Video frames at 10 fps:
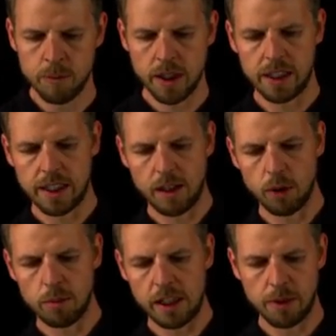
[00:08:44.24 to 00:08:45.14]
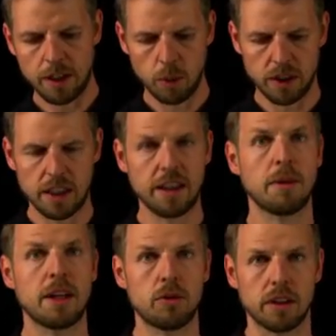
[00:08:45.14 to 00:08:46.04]
And then we multiply with another
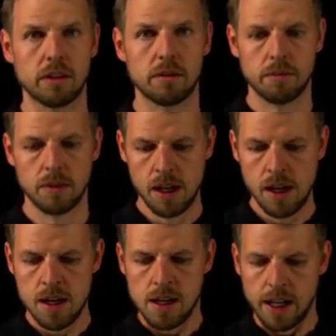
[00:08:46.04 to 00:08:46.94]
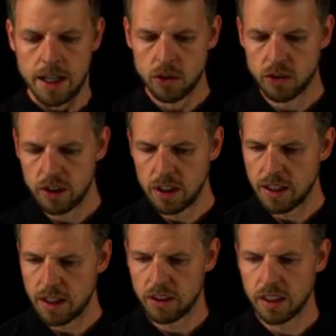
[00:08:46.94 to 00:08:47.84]
matrix. And you see
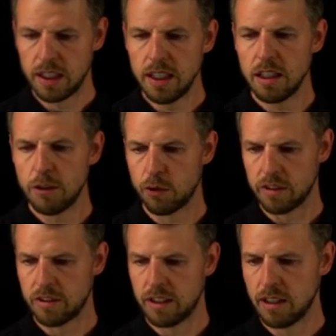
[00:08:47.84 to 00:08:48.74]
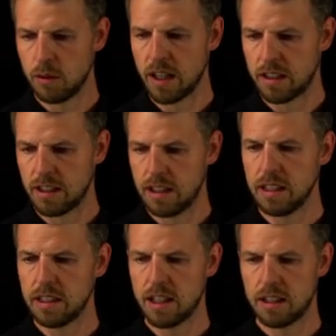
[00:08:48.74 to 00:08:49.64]
there's a key difference. Here we had a
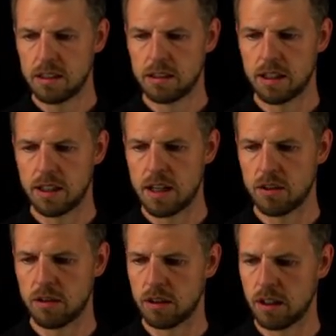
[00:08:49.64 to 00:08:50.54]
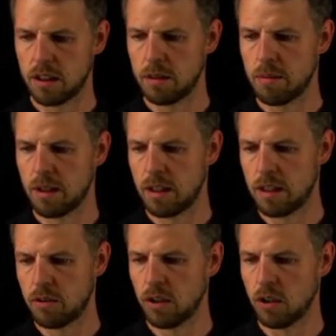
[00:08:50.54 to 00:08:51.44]
linear ent uh,
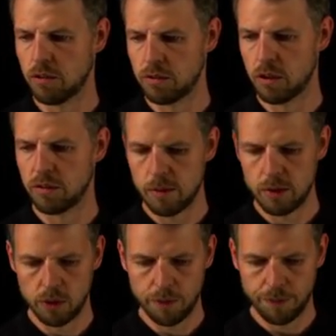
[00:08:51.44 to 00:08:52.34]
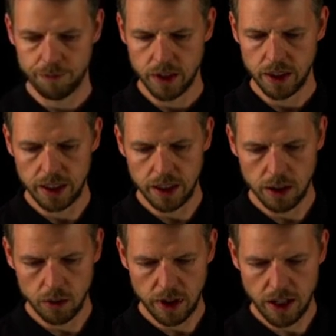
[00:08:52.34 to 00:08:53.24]
entry of, of W. Here
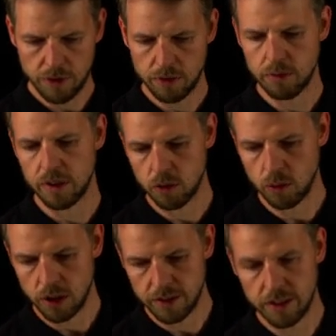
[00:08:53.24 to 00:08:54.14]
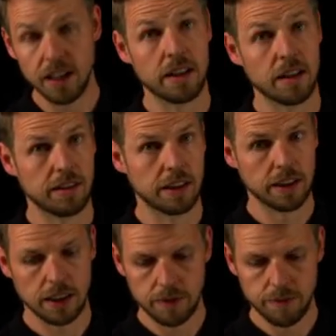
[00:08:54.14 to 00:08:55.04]
we have this one still enters
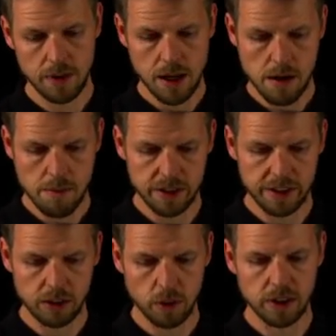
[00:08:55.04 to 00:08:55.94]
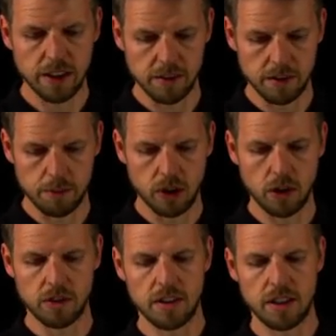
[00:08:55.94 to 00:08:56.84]
linearly, but this one doesn't because
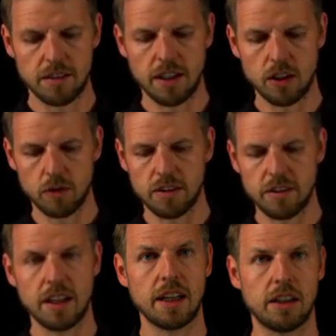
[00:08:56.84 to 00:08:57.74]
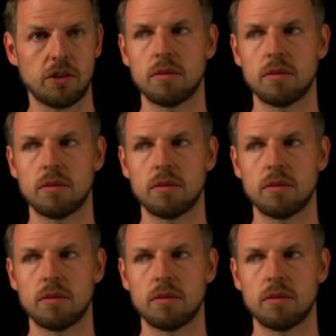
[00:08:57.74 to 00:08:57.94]
it's inside of this ten H.